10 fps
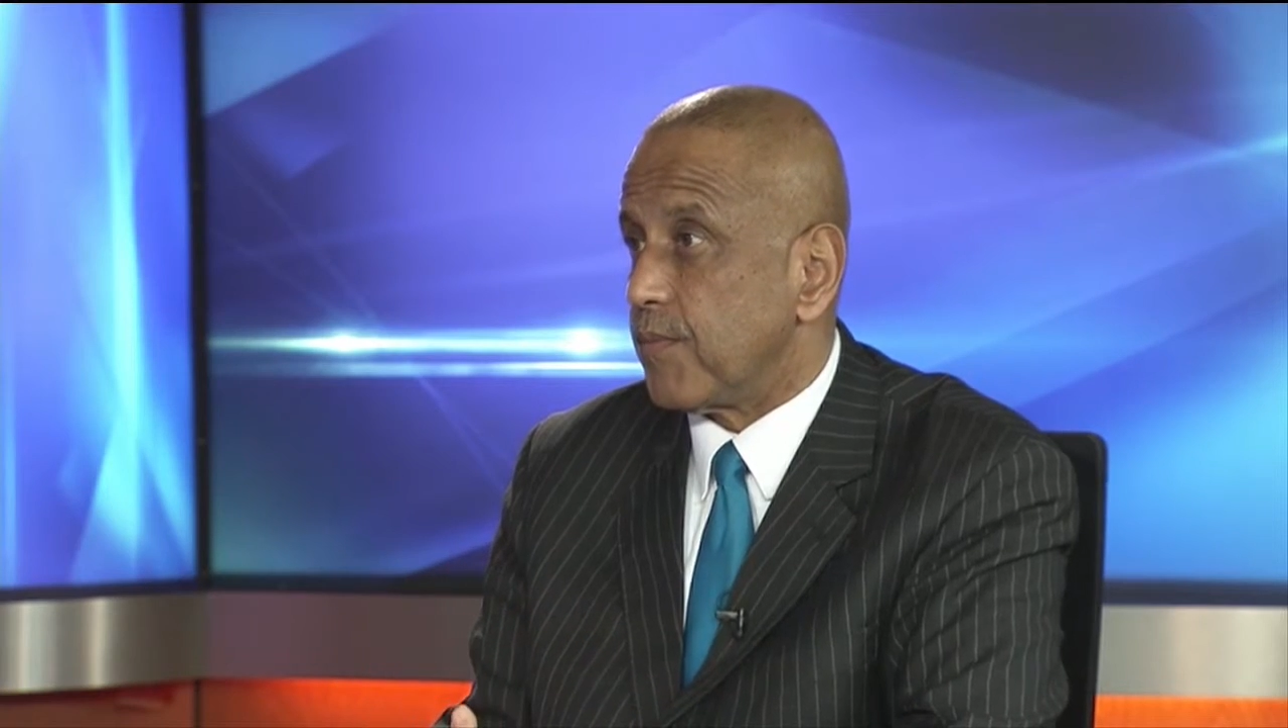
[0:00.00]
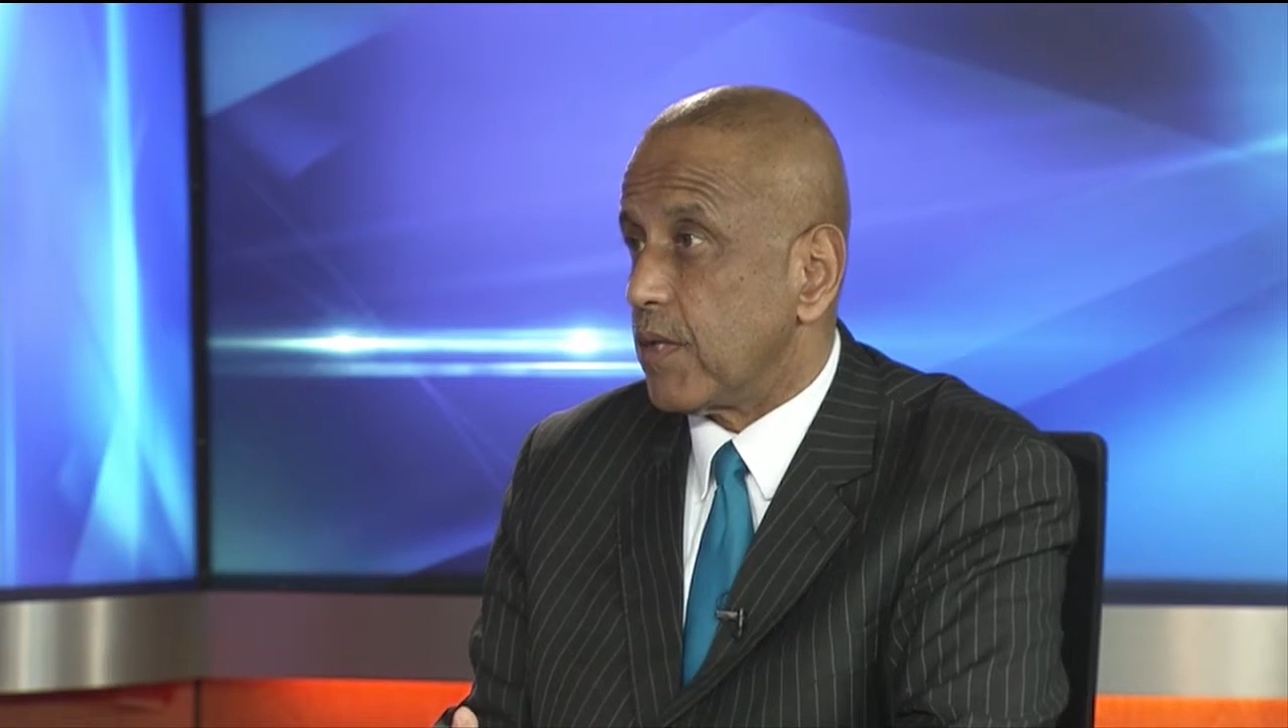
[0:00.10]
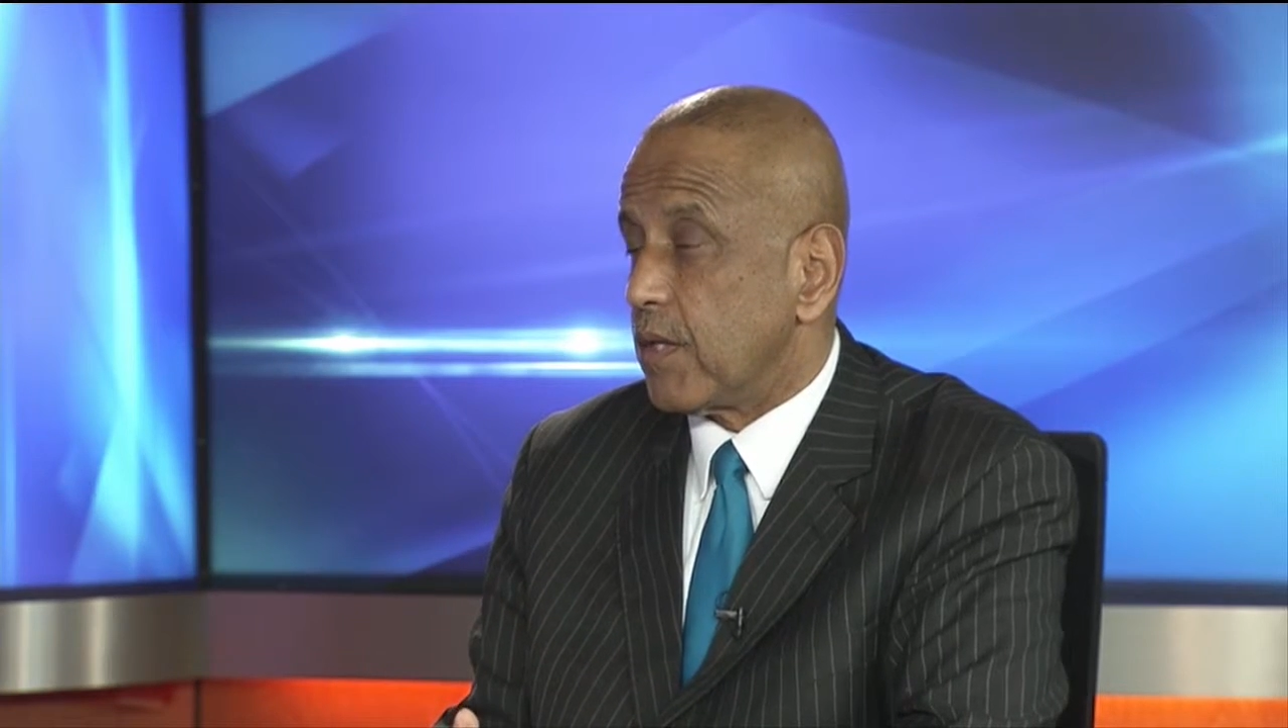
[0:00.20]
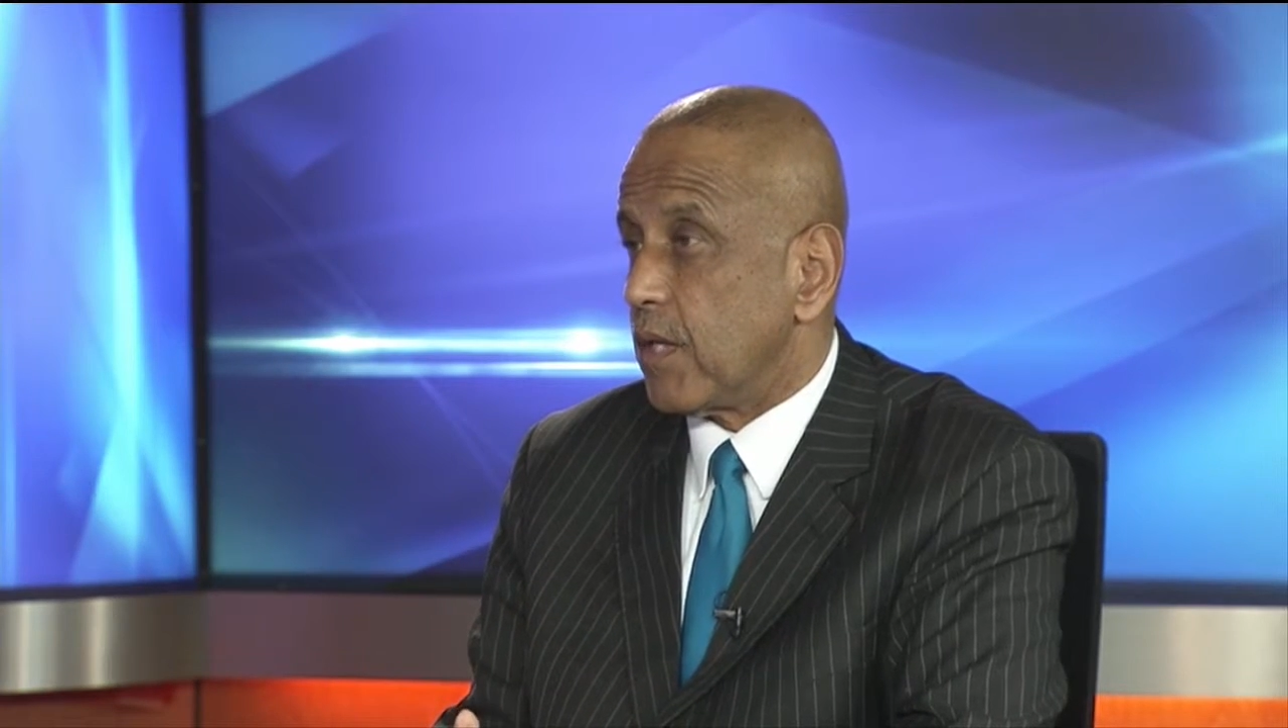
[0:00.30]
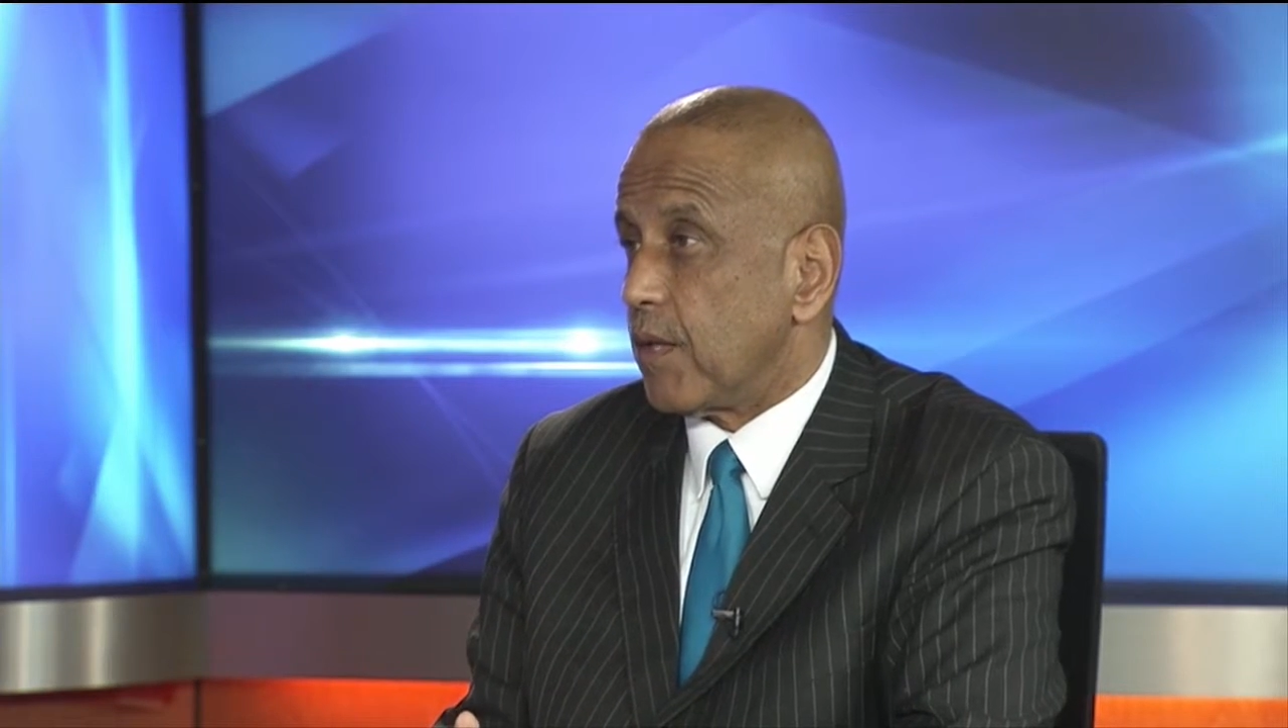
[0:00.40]
That
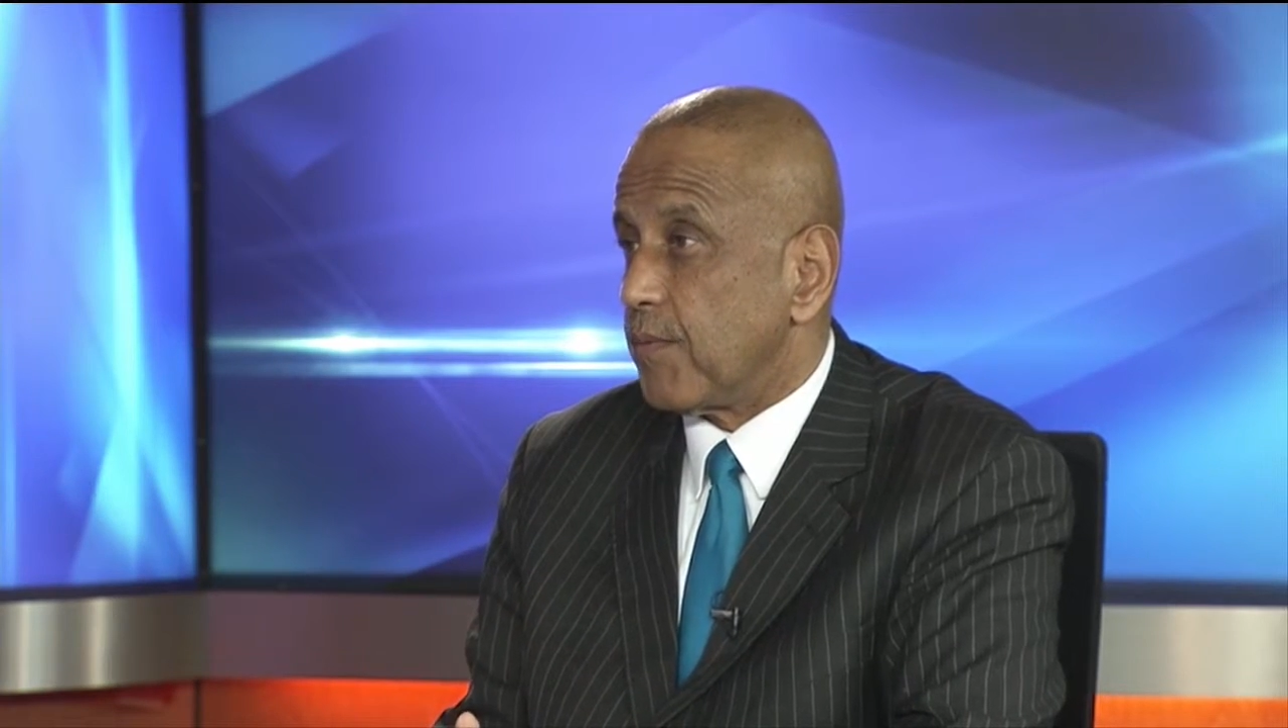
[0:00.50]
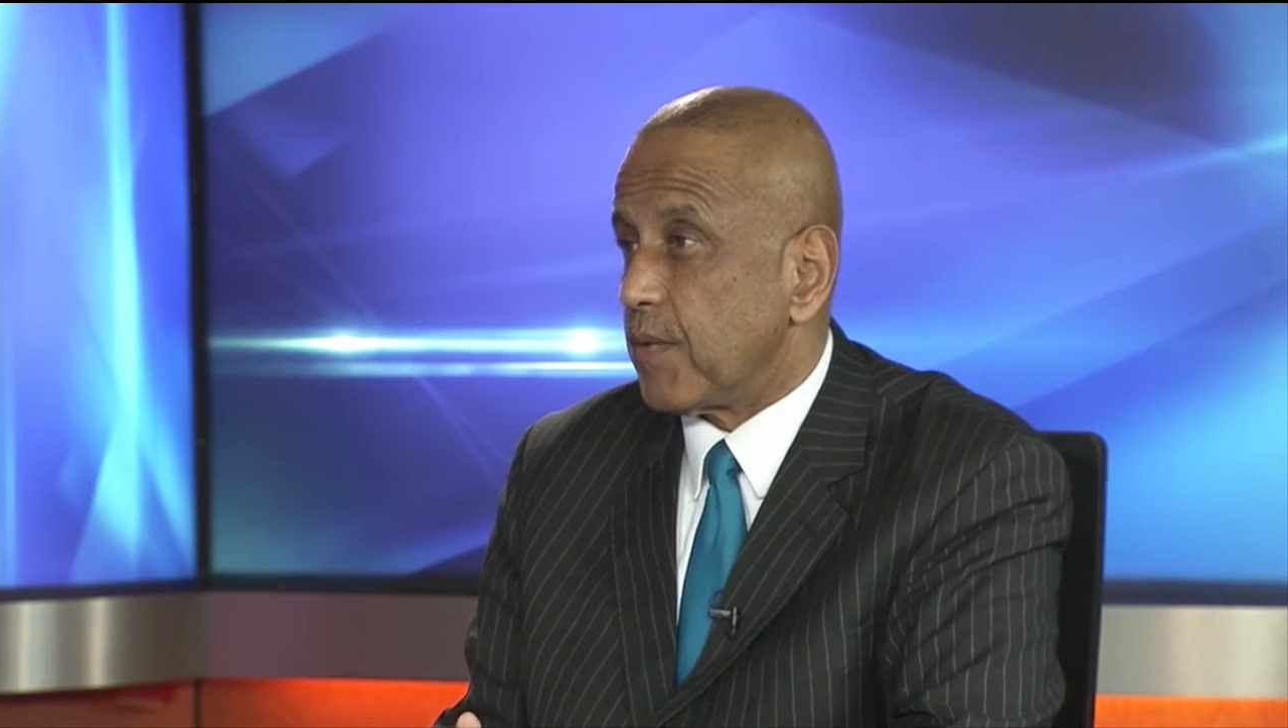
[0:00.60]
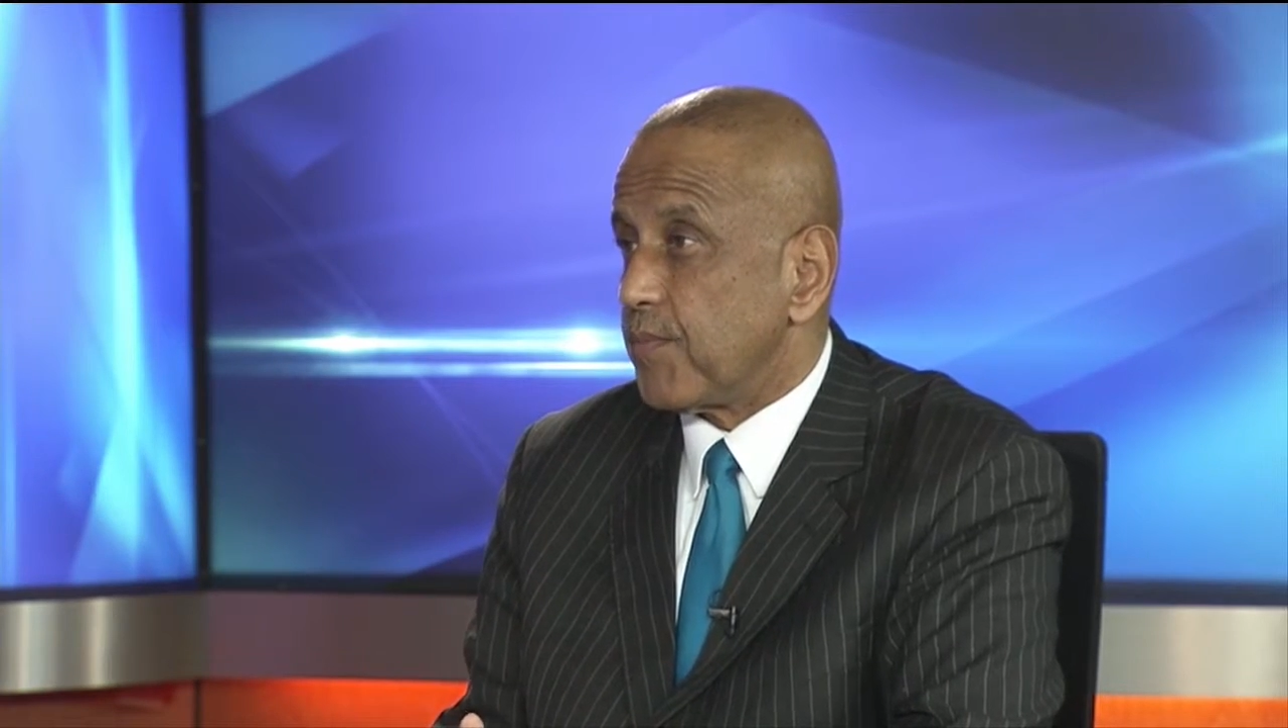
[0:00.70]
doesn't sound like